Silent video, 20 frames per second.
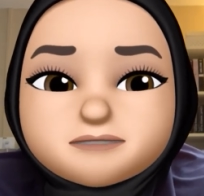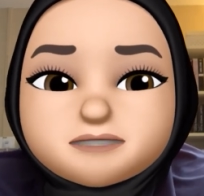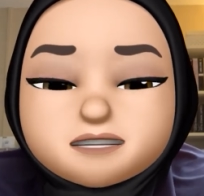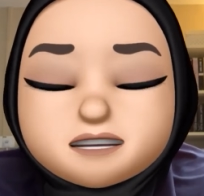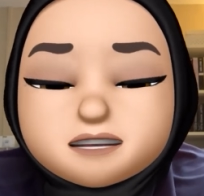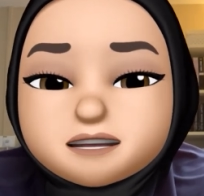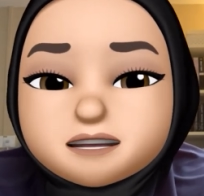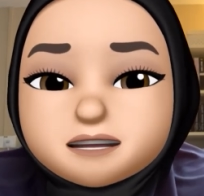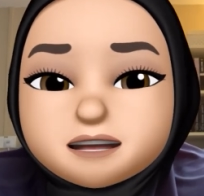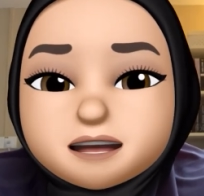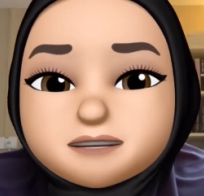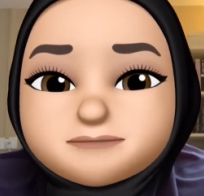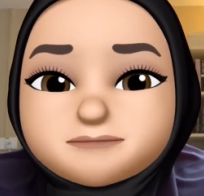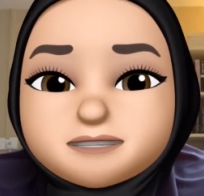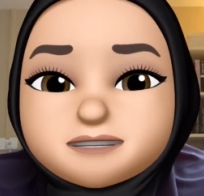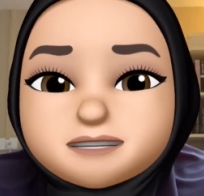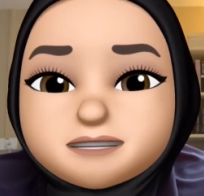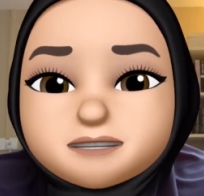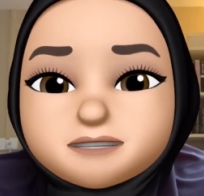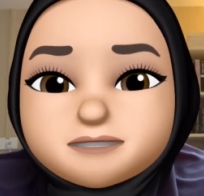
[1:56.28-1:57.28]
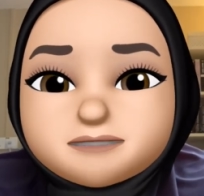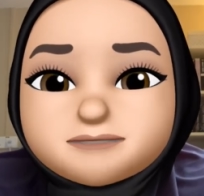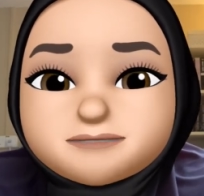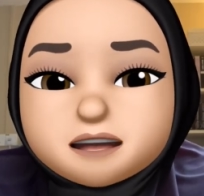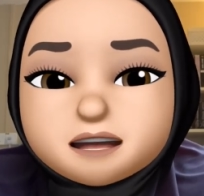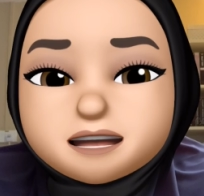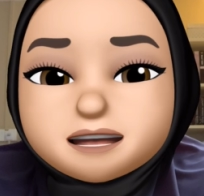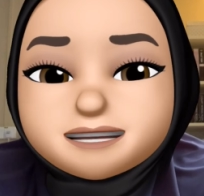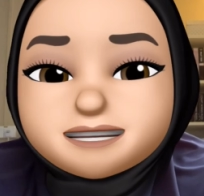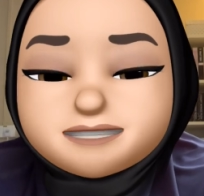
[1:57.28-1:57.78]
she claimed herself
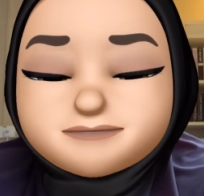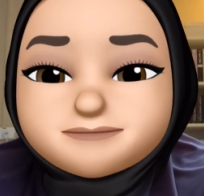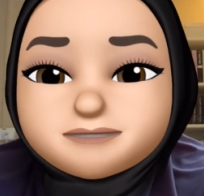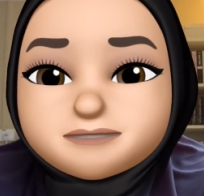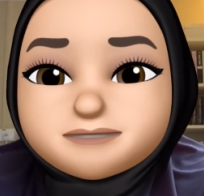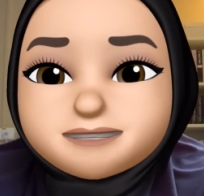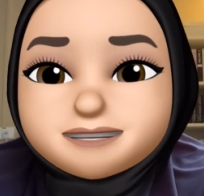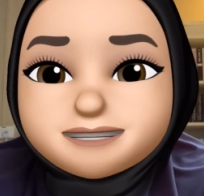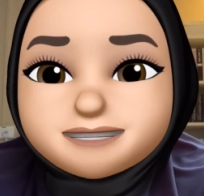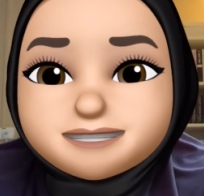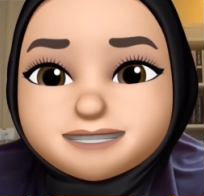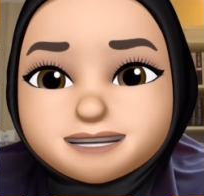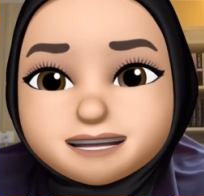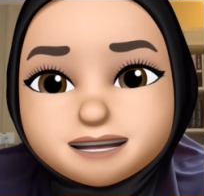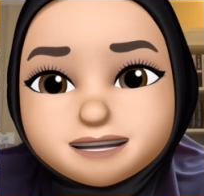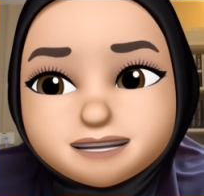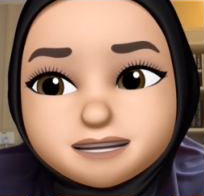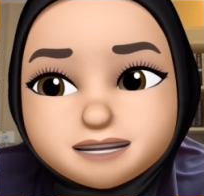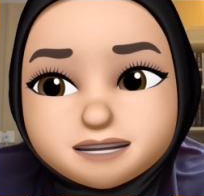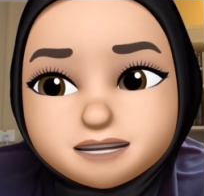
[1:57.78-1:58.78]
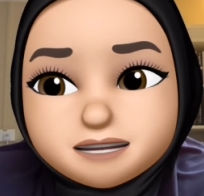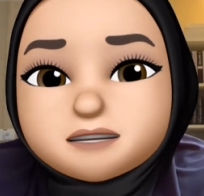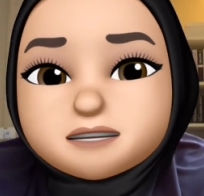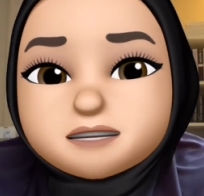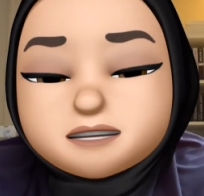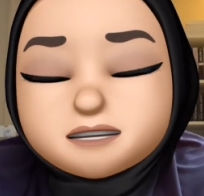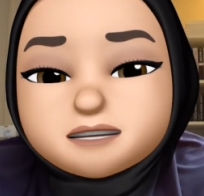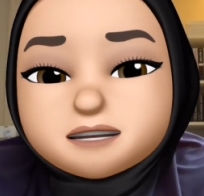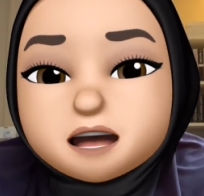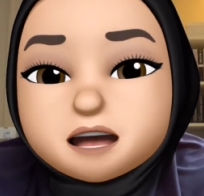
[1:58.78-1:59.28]
an experienced lady
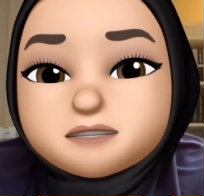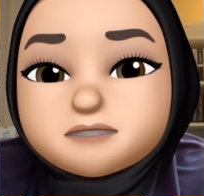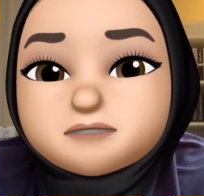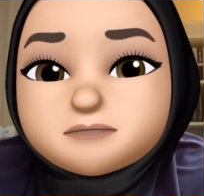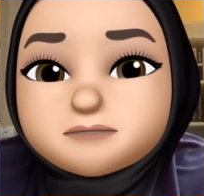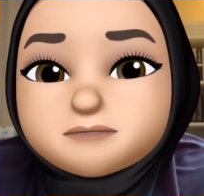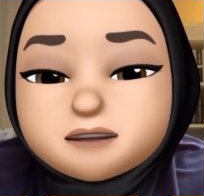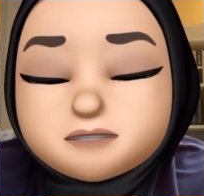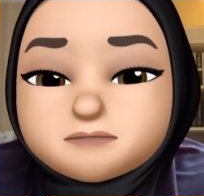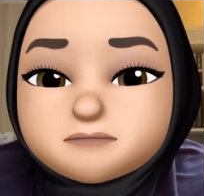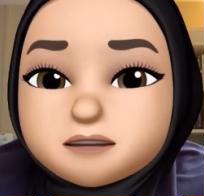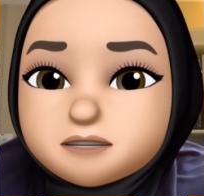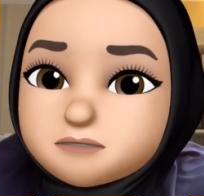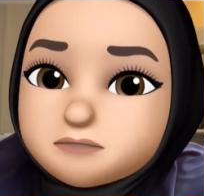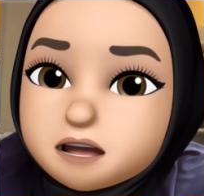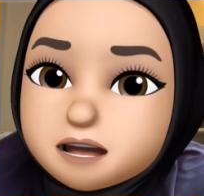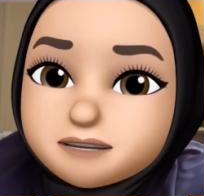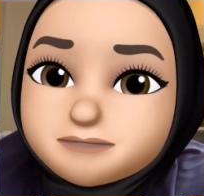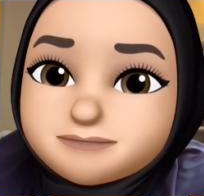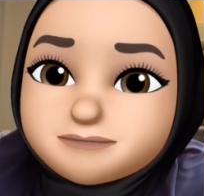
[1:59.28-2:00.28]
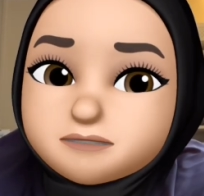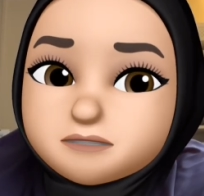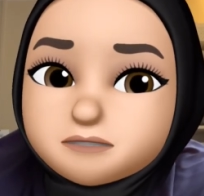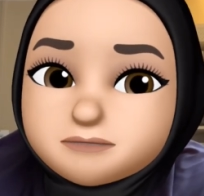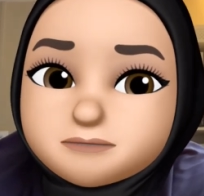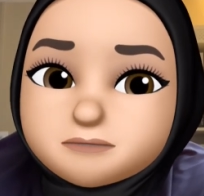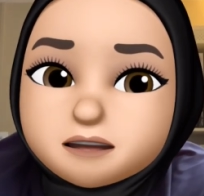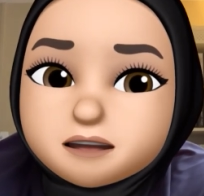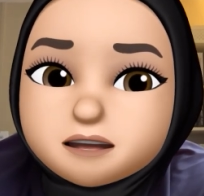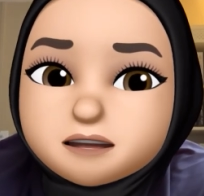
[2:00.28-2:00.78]
she learned how to be a midwife
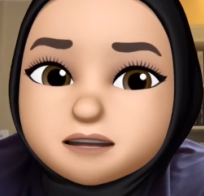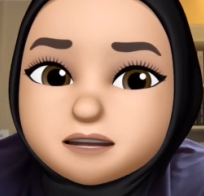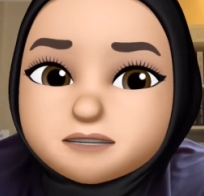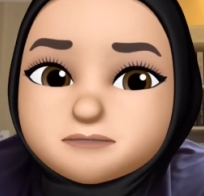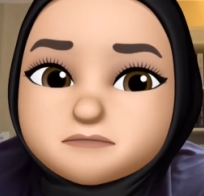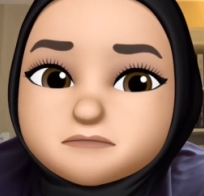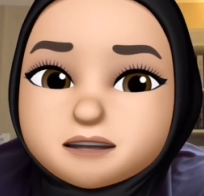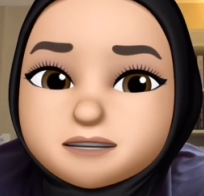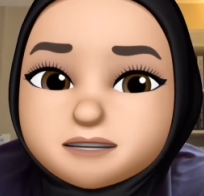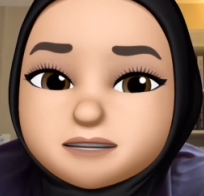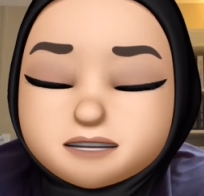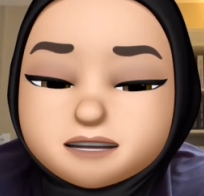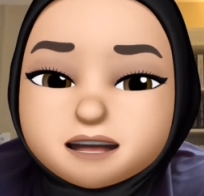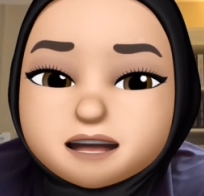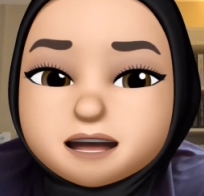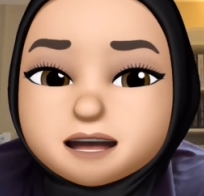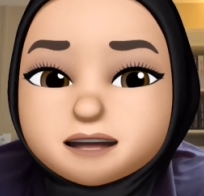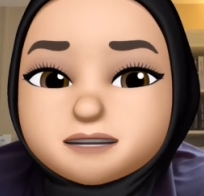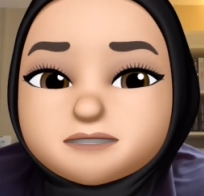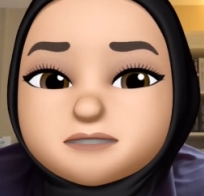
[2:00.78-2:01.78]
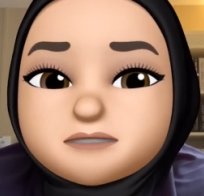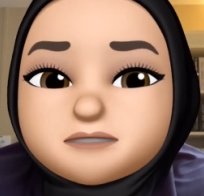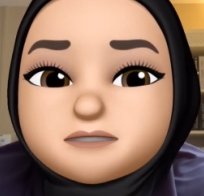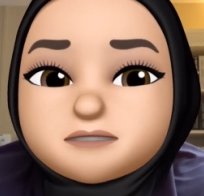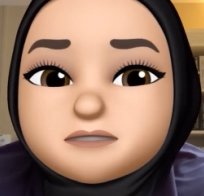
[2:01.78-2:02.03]
from her mother and